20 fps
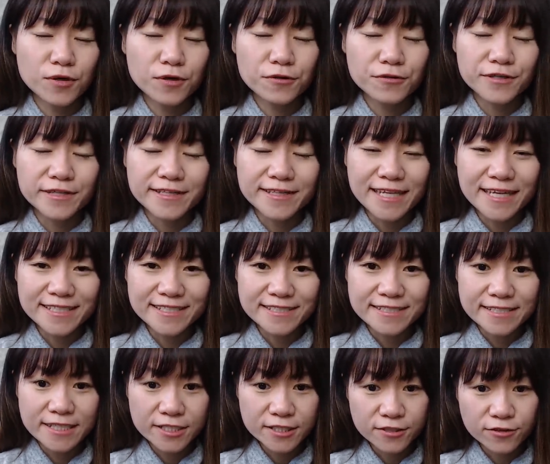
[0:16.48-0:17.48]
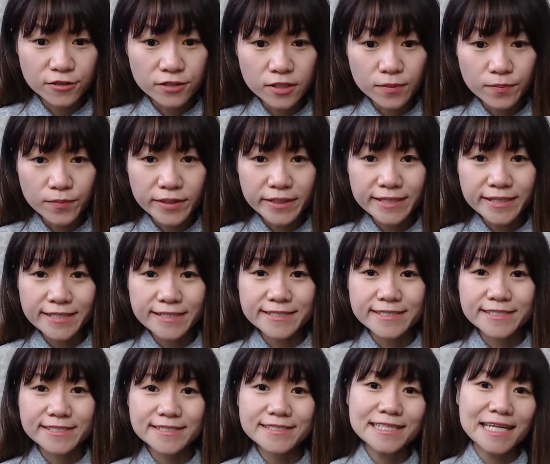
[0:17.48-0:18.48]
make my eyes look bigger, make my
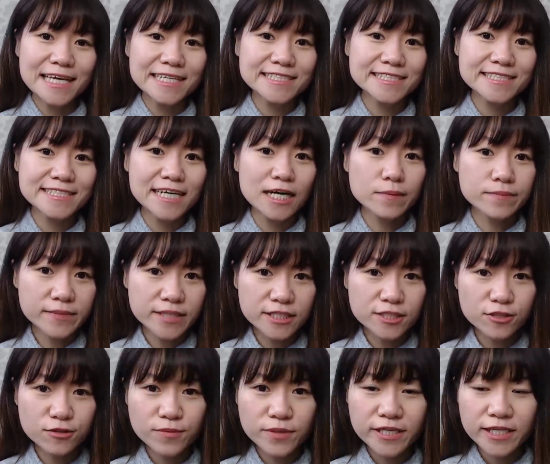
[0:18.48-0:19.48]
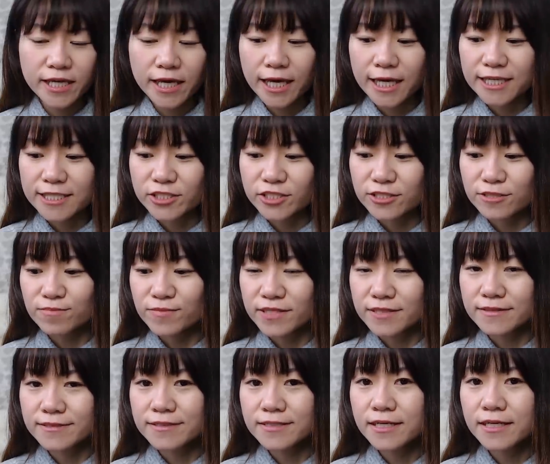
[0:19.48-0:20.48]
nose look smaller,
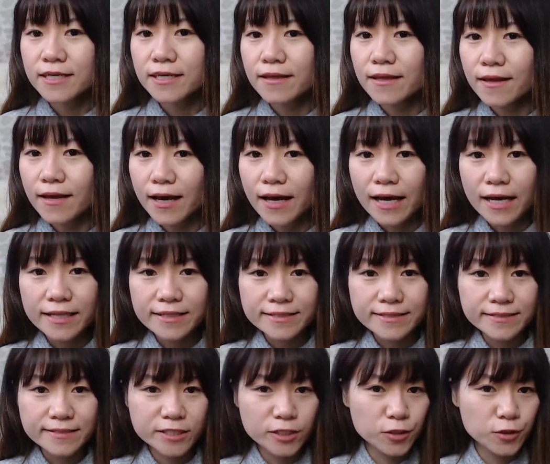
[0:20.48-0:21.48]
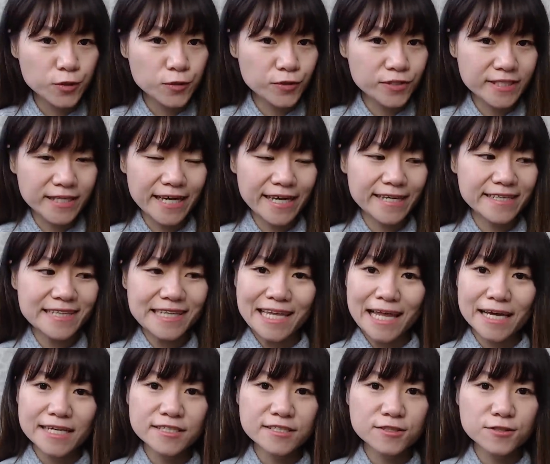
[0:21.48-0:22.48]
generally emphasize my good
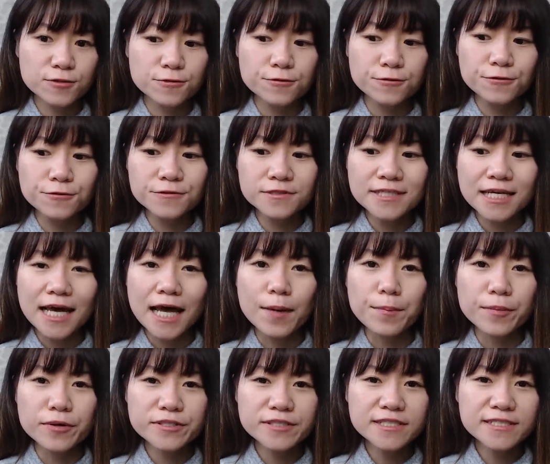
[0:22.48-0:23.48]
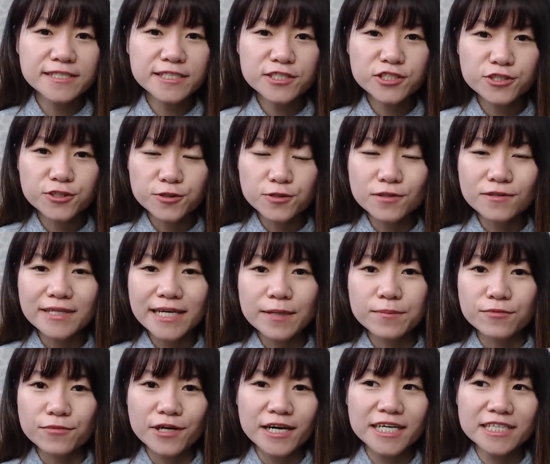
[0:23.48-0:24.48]
features and de-emphasize my bad
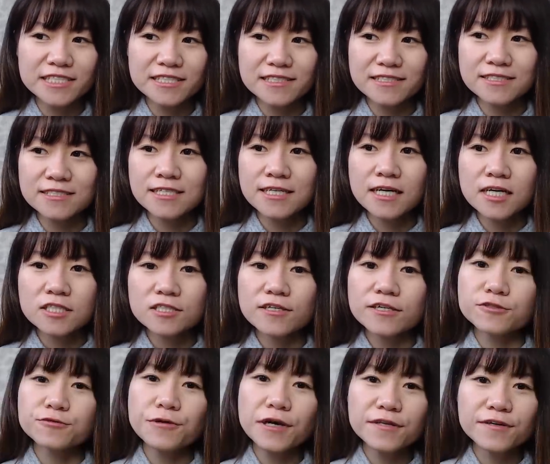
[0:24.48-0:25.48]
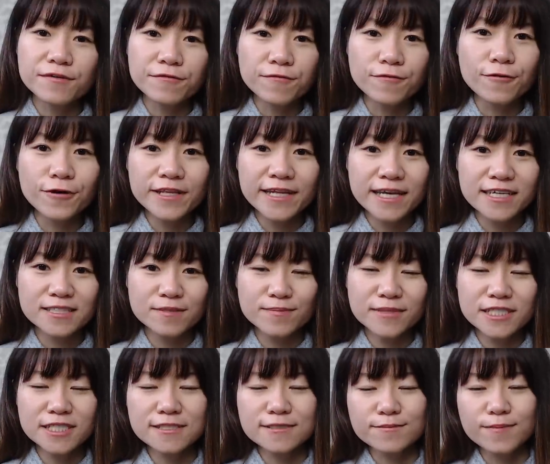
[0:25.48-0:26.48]
features, of which I have very
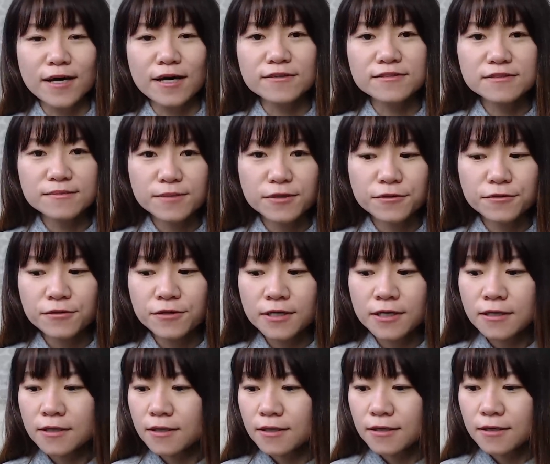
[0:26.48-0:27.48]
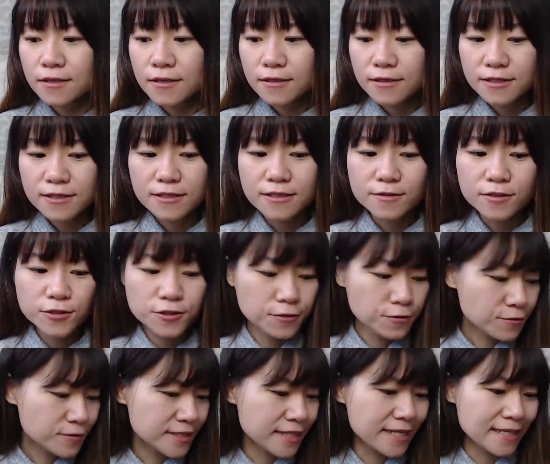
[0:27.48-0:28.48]
few, I might add. I'm
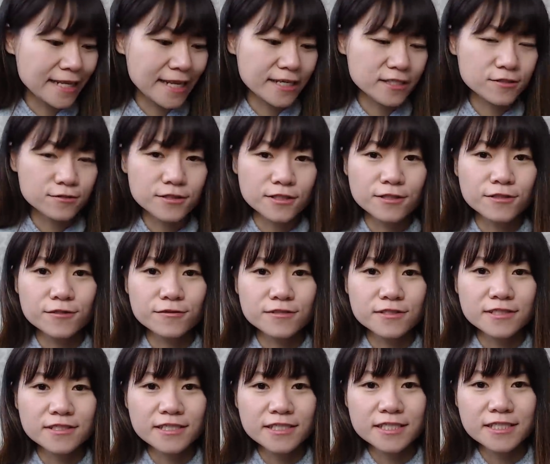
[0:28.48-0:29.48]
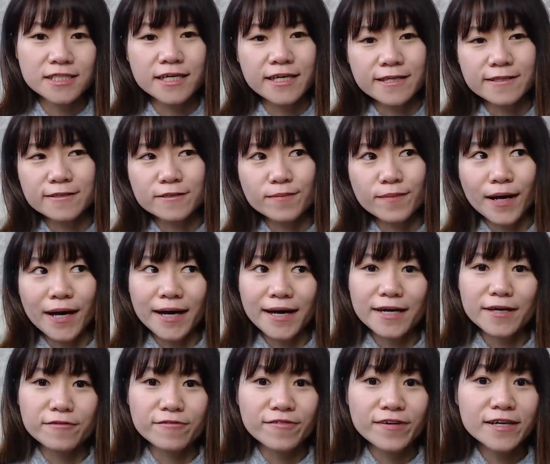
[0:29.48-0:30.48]
going to show you what products I
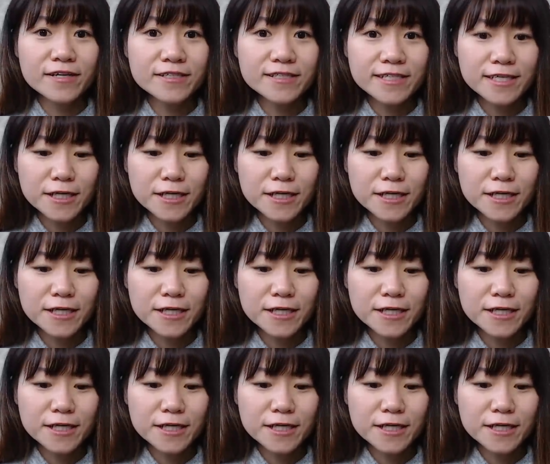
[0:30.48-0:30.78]
use,